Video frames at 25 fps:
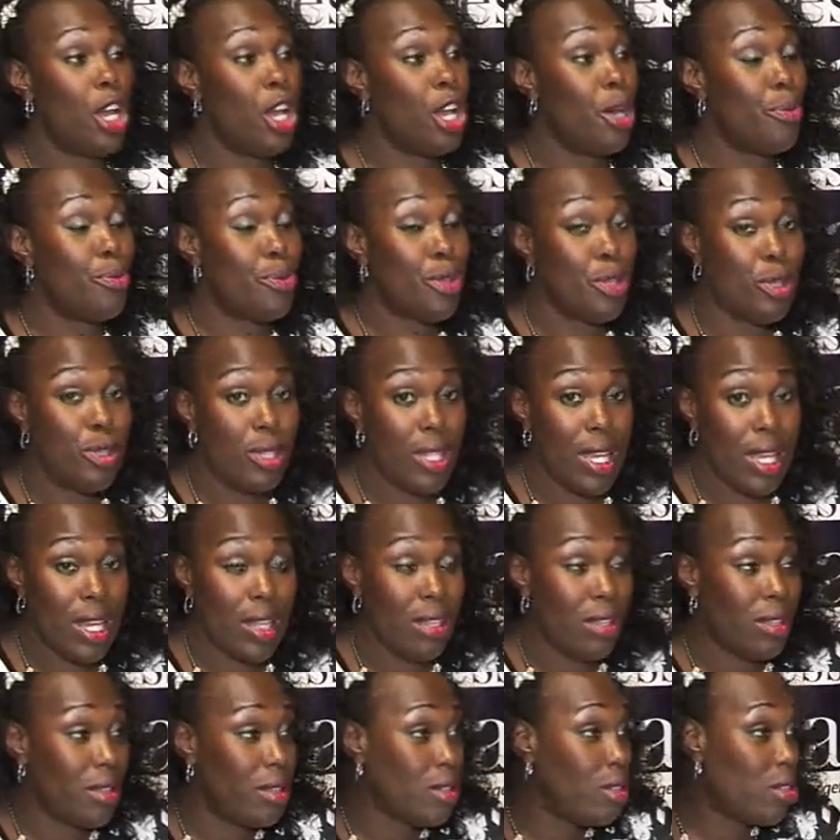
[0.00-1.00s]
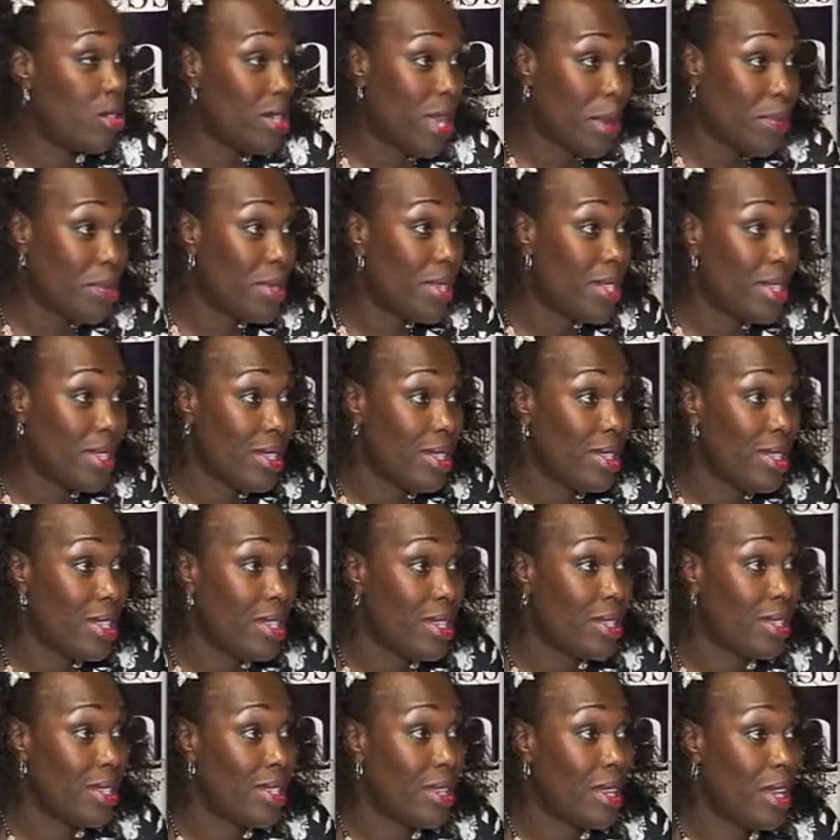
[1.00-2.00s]
abusing
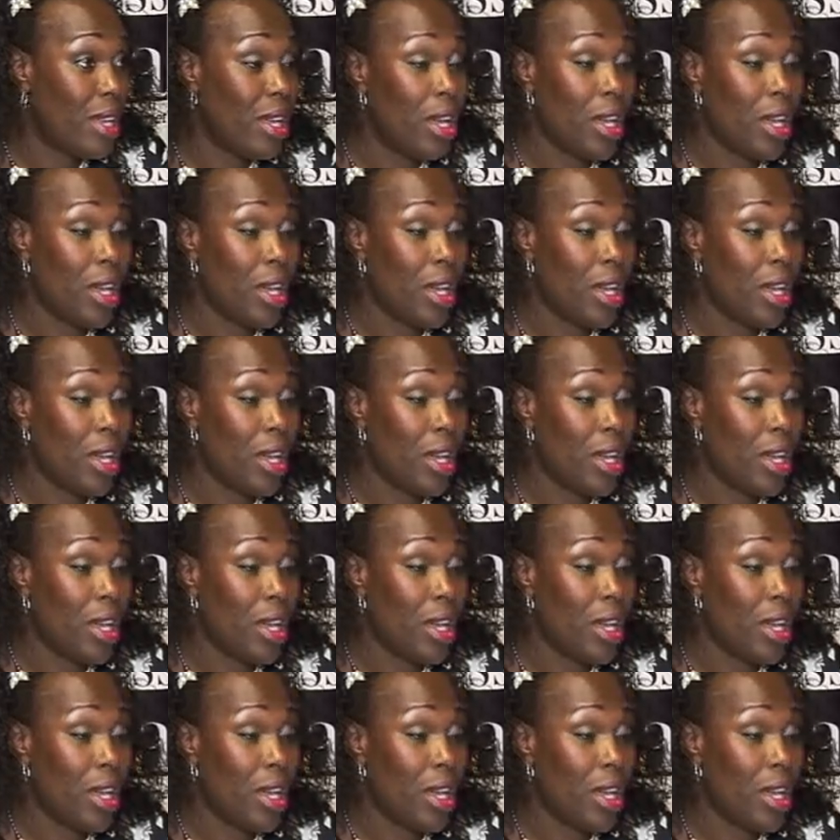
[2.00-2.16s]
substances.